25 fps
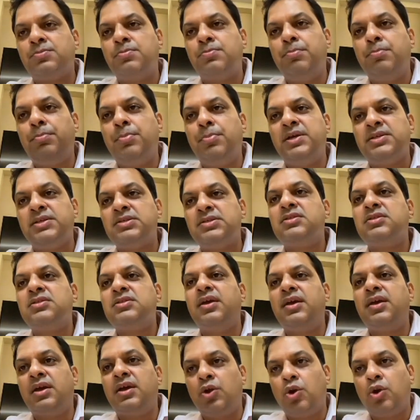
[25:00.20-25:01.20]
basis the
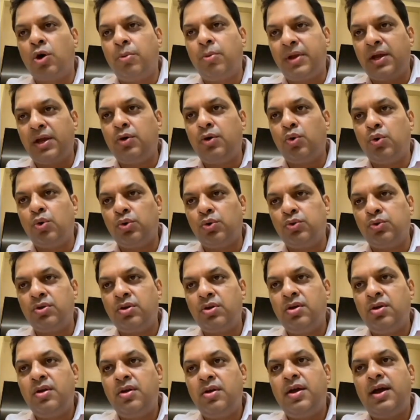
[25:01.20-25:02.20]
economic growth,
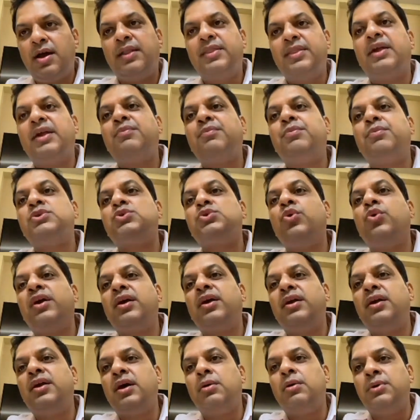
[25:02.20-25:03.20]
and that was going
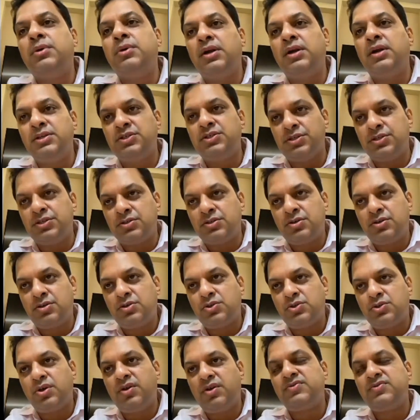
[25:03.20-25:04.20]
in double digits.
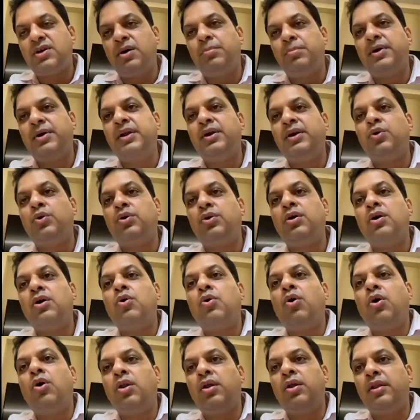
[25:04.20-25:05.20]
So if somebody took a
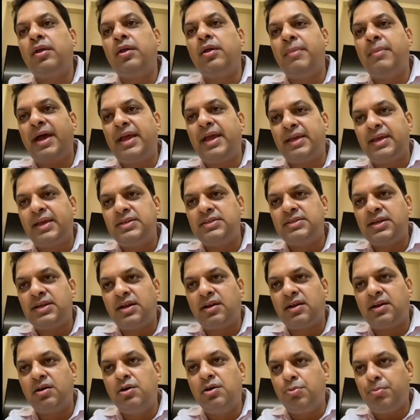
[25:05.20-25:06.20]
call on the banking
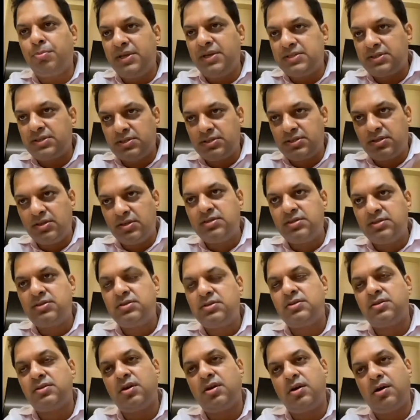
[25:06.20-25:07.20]
sector basis
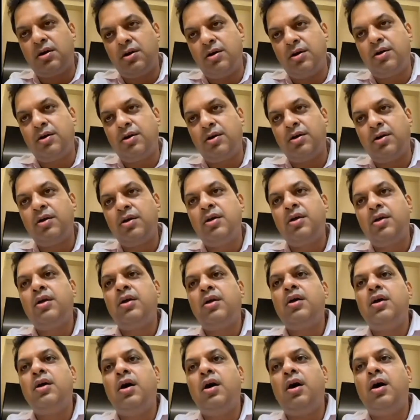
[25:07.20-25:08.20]
this
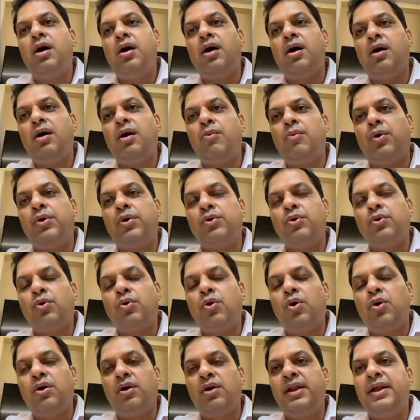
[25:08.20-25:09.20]
what you
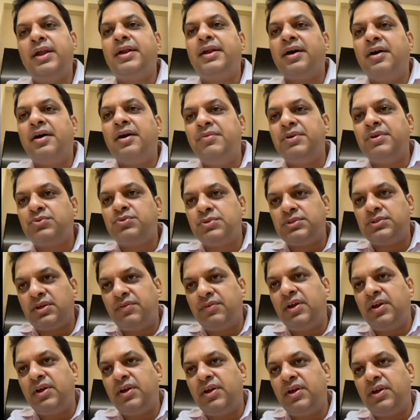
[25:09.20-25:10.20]
call data which was
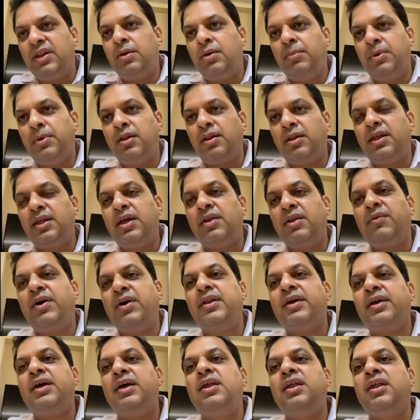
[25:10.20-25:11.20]
available, then one
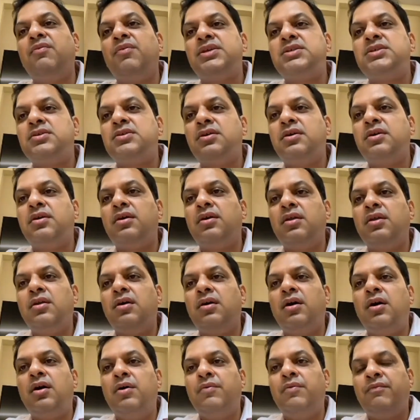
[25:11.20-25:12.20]
can invest in
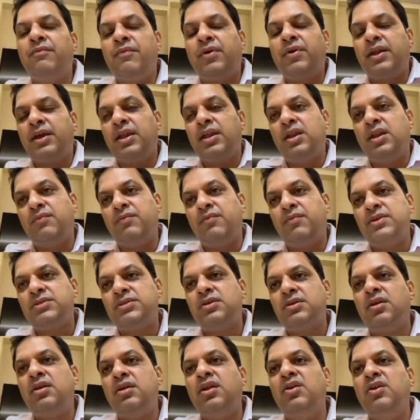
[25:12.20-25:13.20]

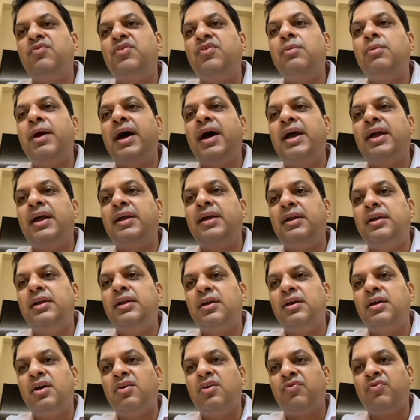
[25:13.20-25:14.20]
a Nifty Bank
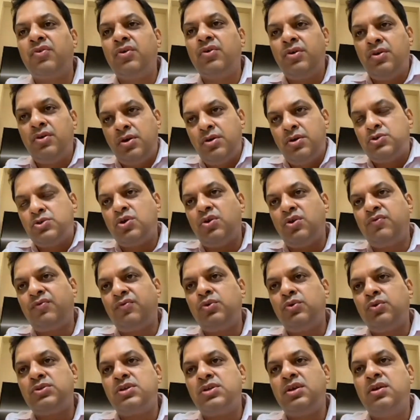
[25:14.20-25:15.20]
ETF. So if
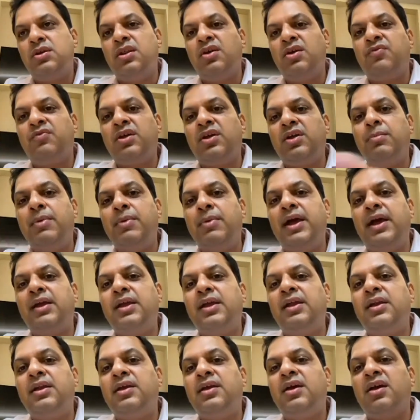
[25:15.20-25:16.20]
you see Nifty Bank
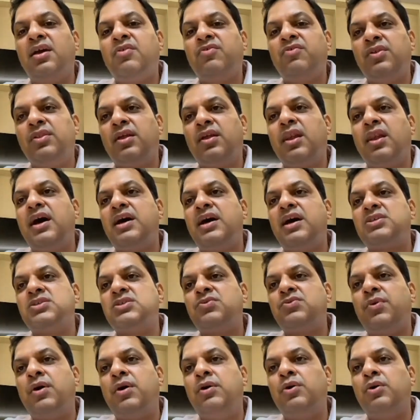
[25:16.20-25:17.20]
ETF in the last
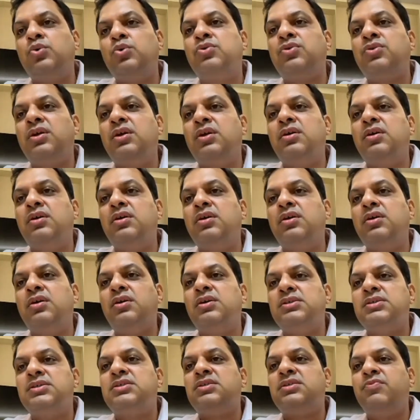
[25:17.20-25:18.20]
1 to 3 years
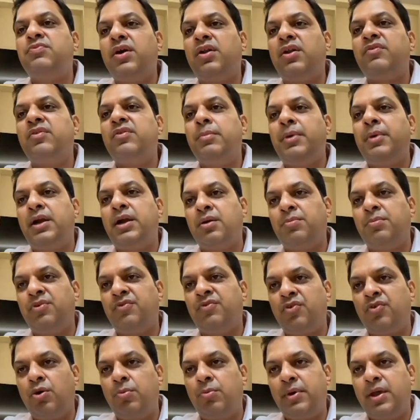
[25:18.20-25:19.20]
is one of the better
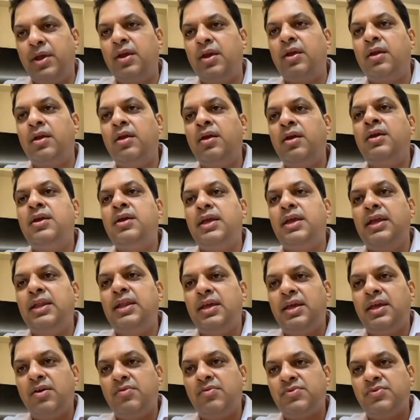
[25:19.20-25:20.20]
performing
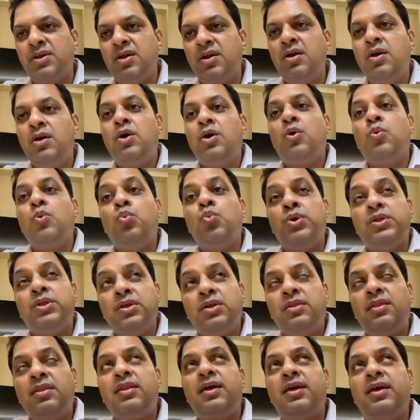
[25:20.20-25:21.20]
ETFs.
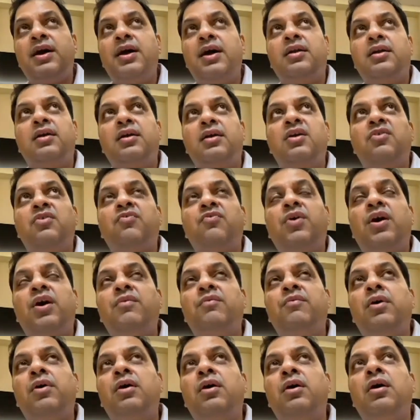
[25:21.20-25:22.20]
Within that, if one
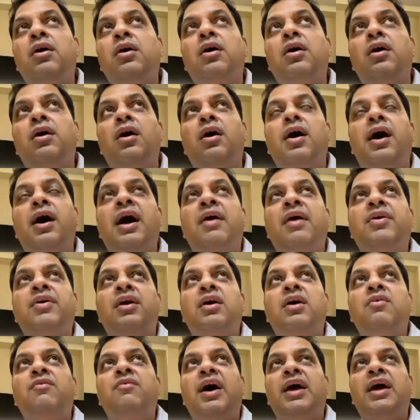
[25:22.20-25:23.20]
were
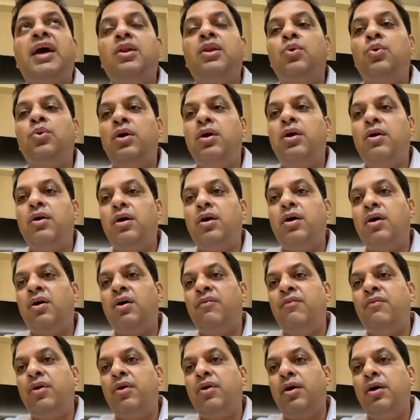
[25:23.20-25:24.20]
having a
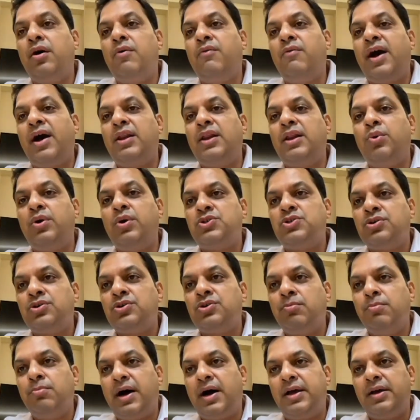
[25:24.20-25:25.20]

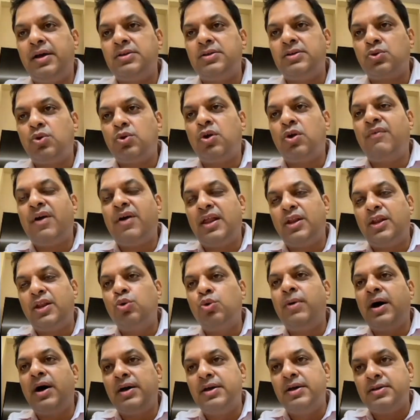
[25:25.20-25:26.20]
valuation bias or a value
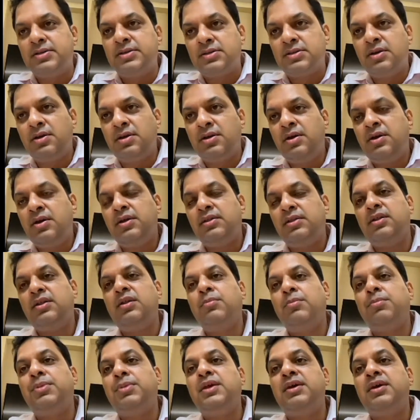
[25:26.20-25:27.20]
bias,
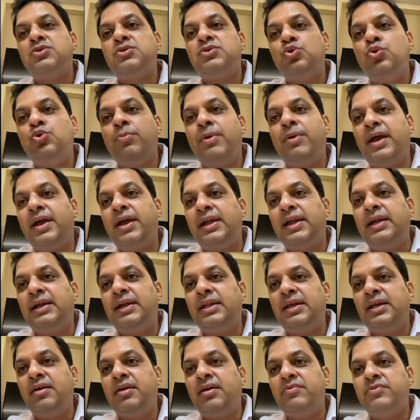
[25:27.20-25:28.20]
then PSU Bank
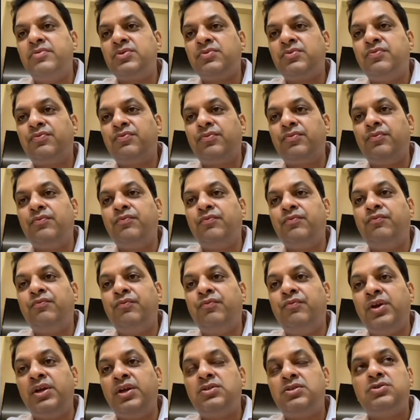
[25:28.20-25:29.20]
ETFs,
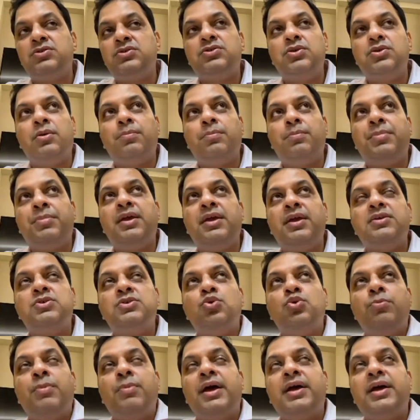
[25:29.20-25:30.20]
which
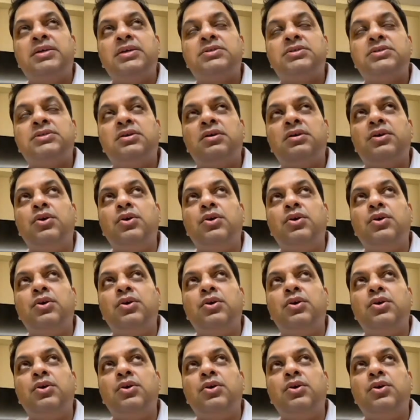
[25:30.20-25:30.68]
PSU banks,